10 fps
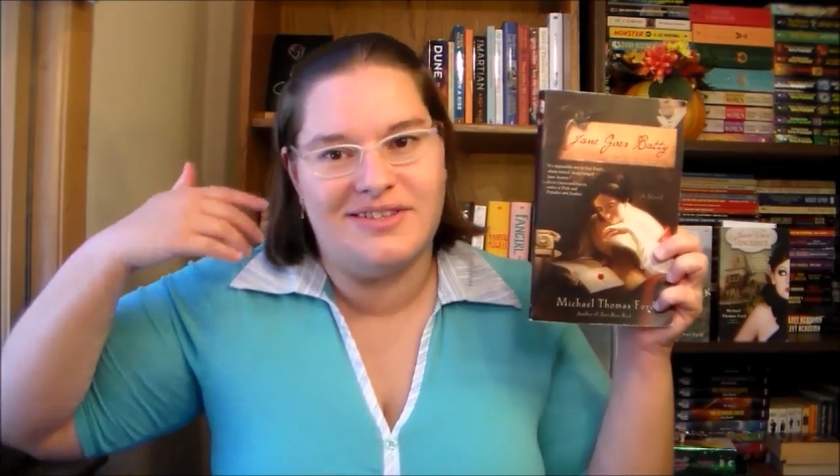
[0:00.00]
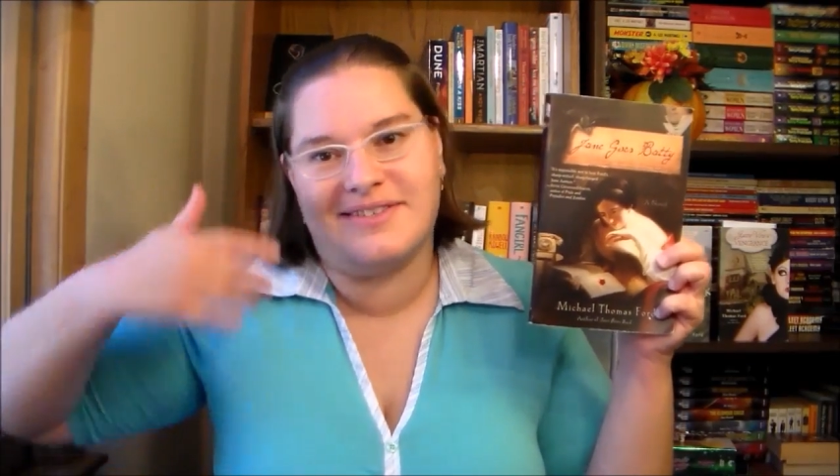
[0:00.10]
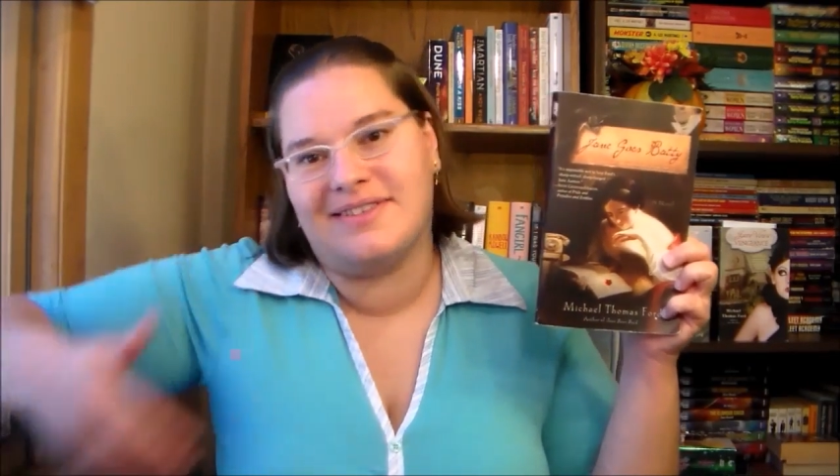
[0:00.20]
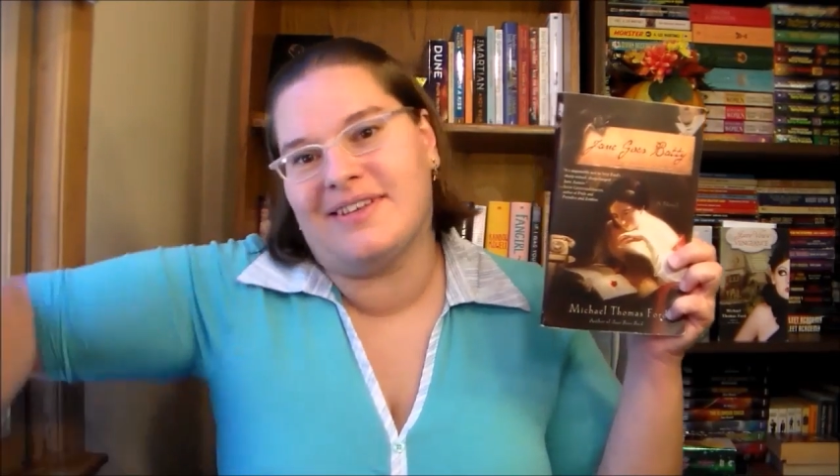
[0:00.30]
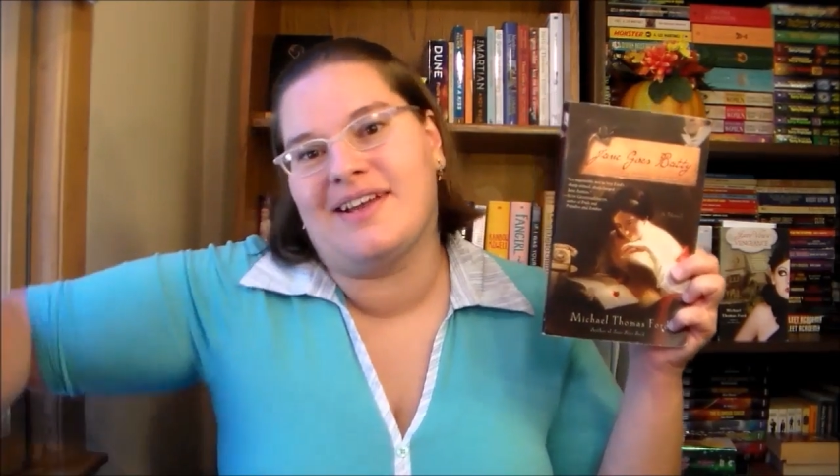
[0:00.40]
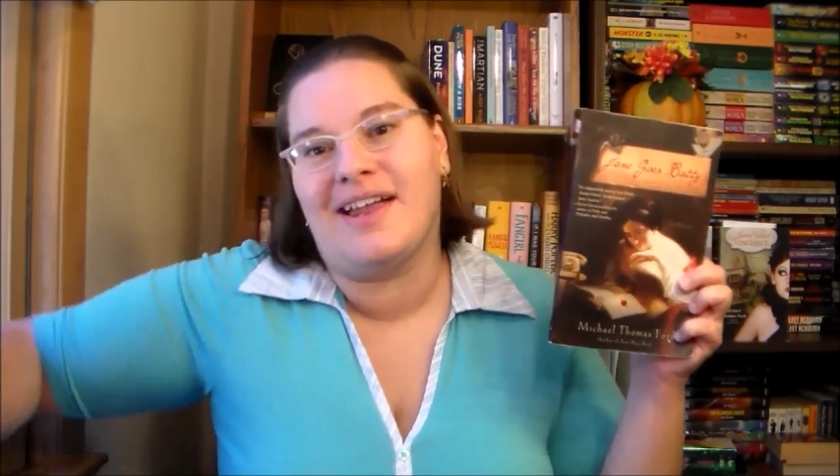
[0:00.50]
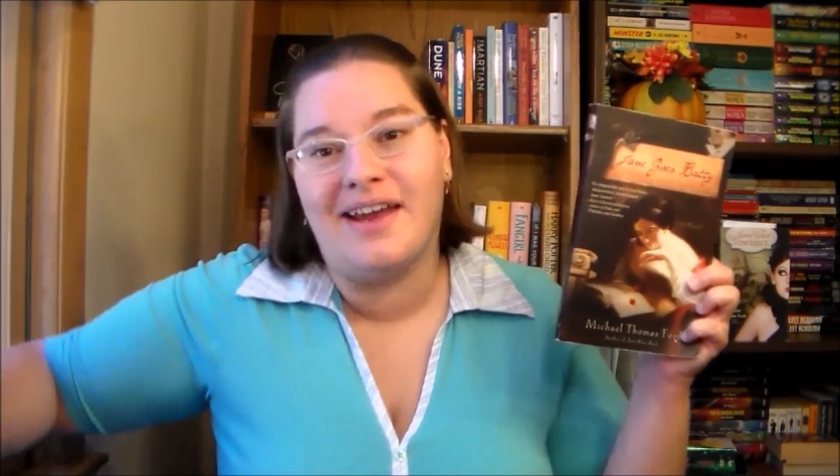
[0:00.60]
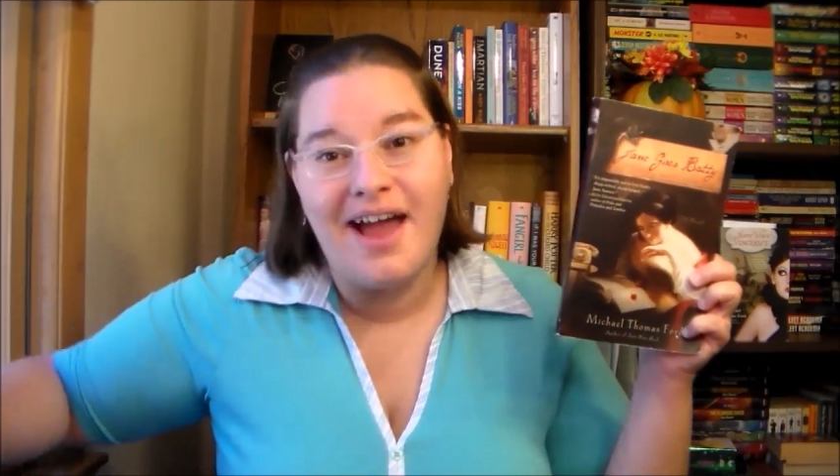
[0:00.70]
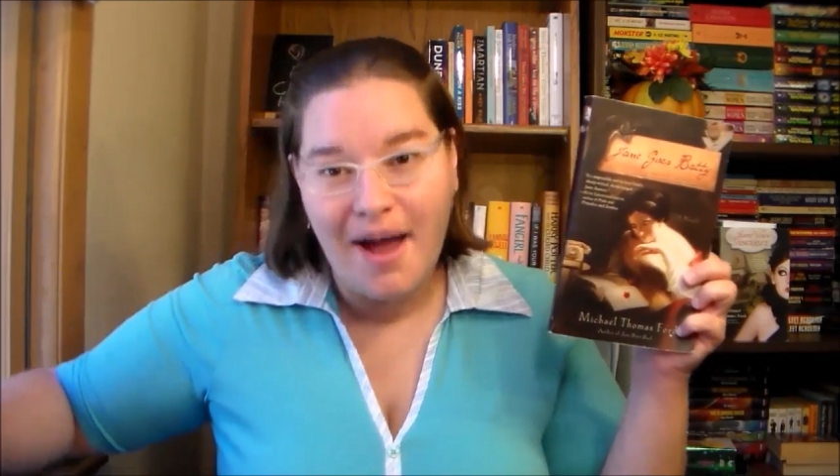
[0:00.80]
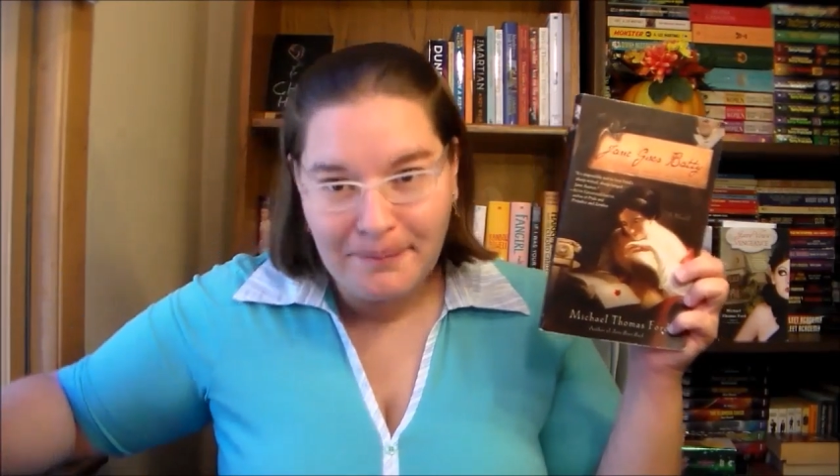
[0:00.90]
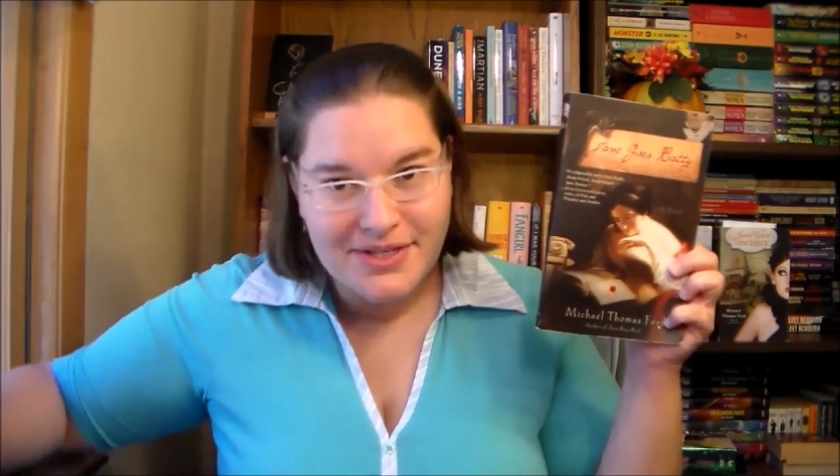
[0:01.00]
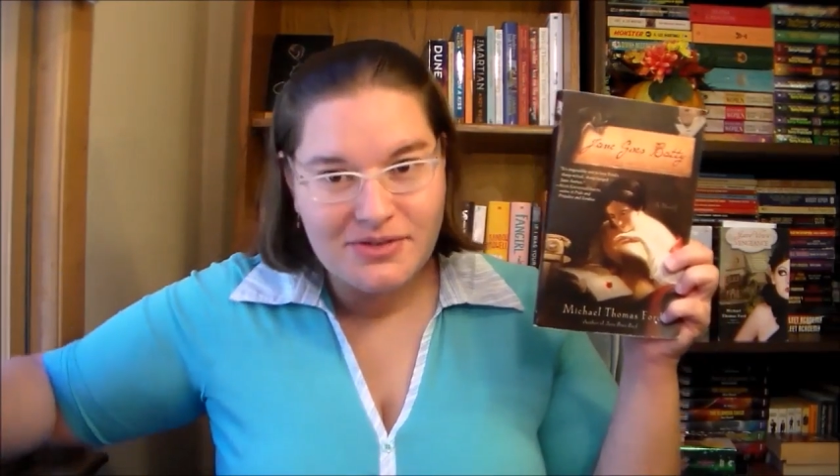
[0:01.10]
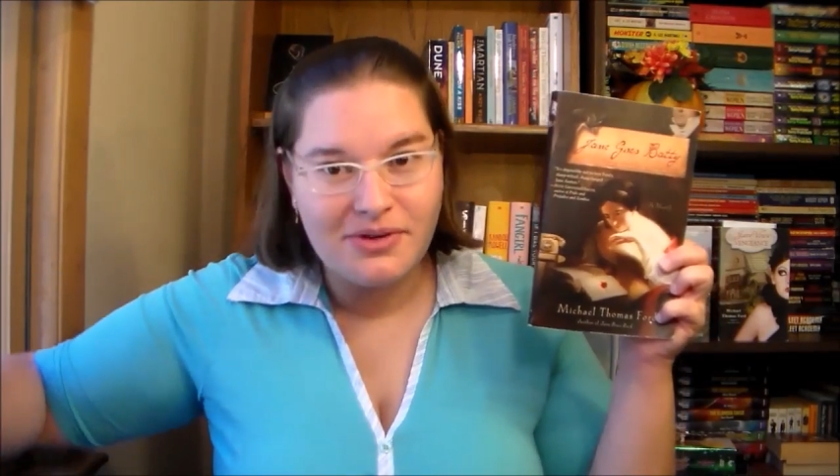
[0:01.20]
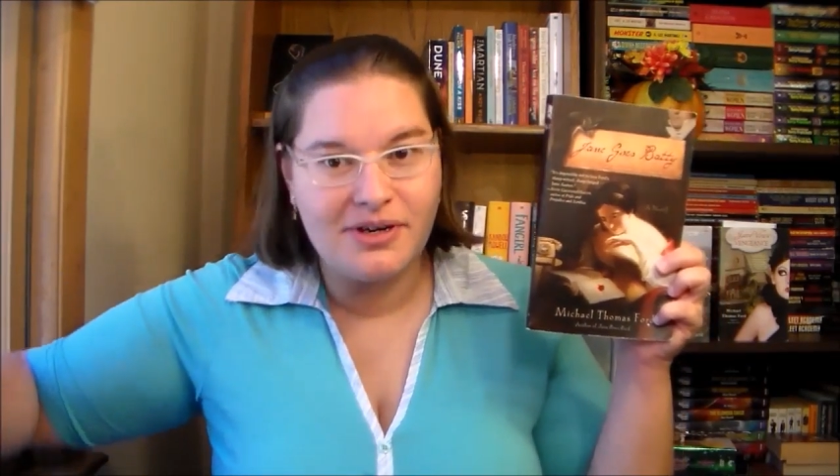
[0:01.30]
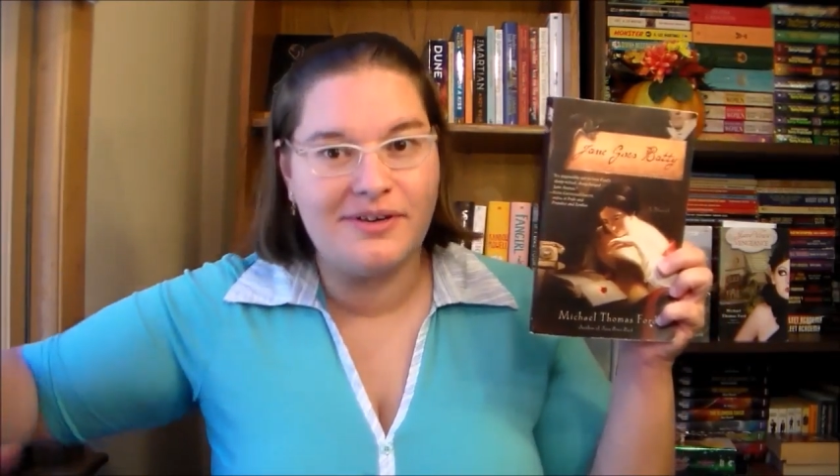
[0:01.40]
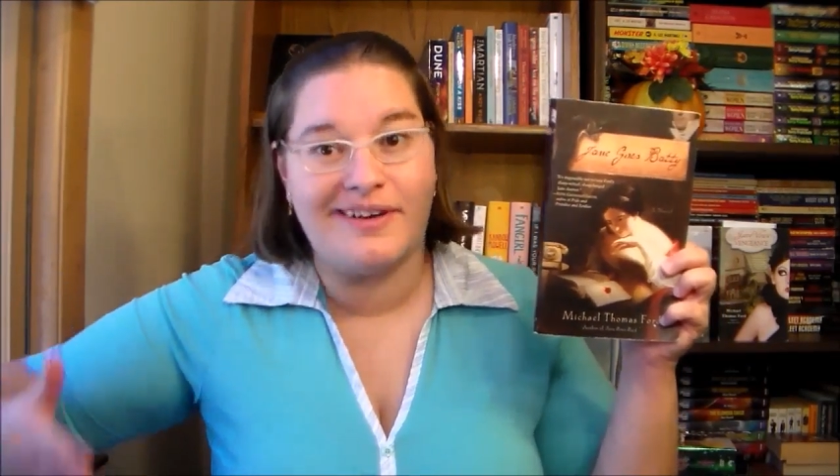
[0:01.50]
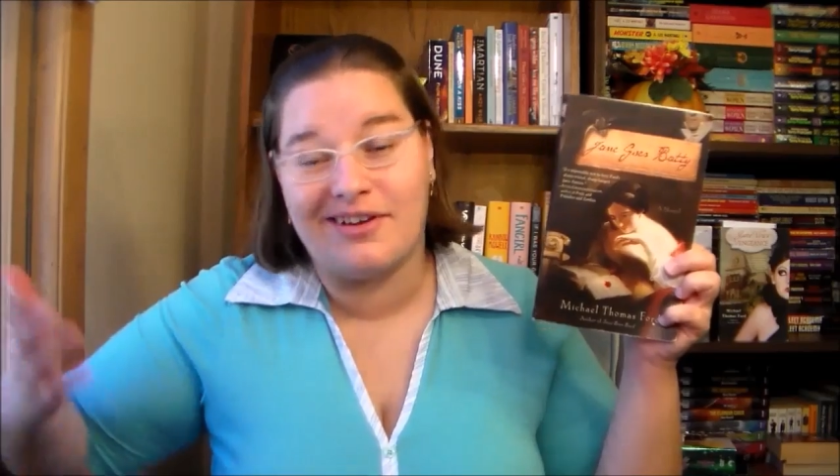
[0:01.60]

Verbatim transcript: This thing kind of happened to her,